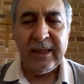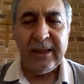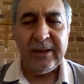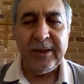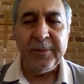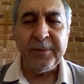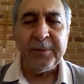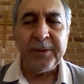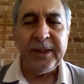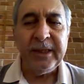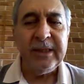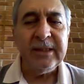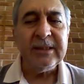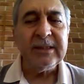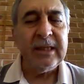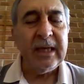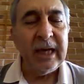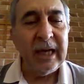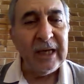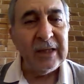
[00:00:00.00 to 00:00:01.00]
the
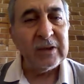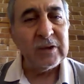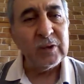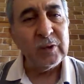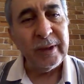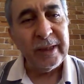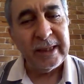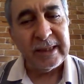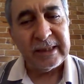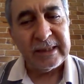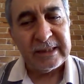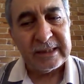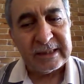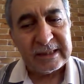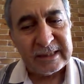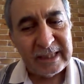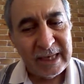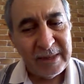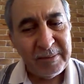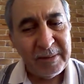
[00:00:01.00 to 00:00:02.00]
priest has to
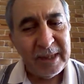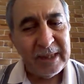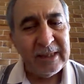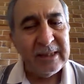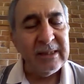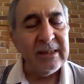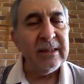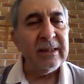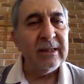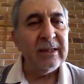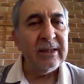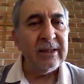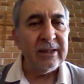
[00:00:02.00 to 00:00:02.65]
examine